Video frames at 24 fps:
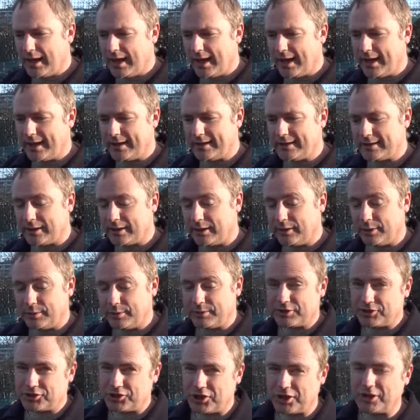And although
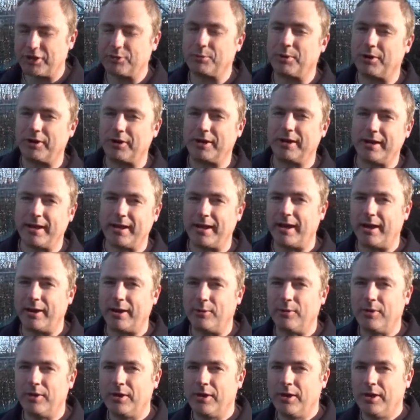it's January
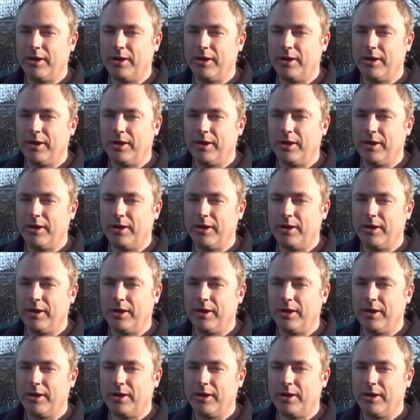now,